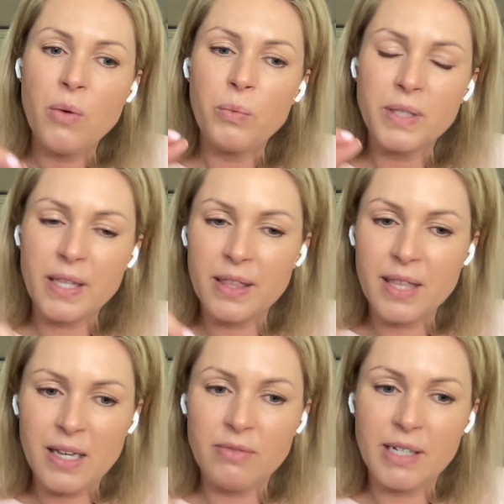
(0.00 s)
with the
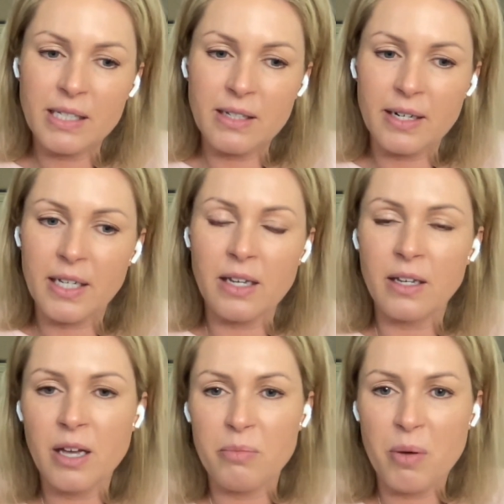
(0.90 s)
theories that I can
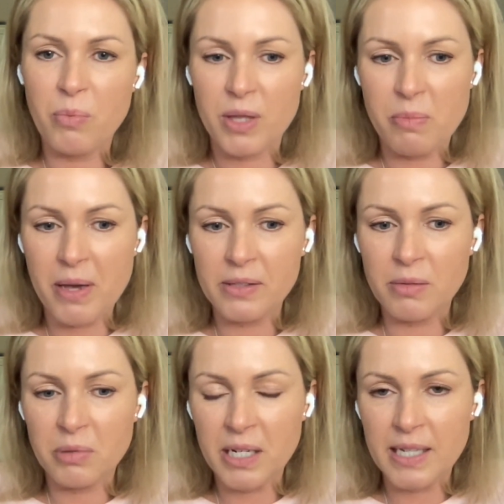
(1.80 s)
come up with about
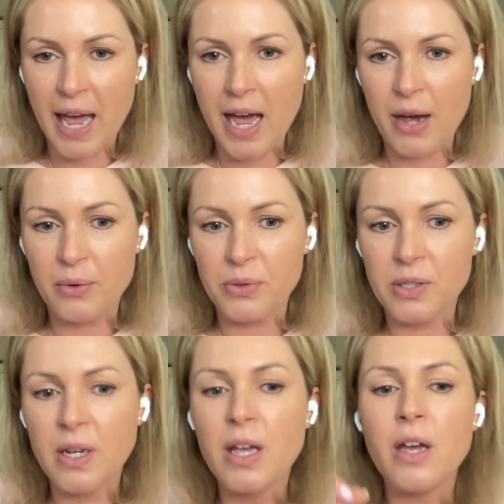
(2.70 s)
somebody's house